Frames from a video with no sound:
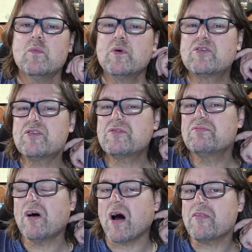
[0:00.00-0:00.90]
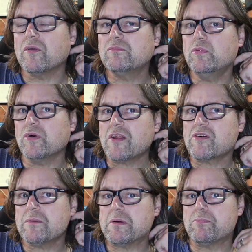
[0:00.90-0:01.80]
which is, I thought, oh, that's
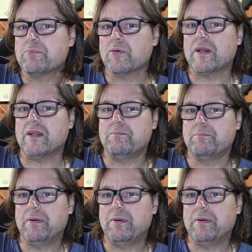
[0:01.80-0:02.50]
going to be pretty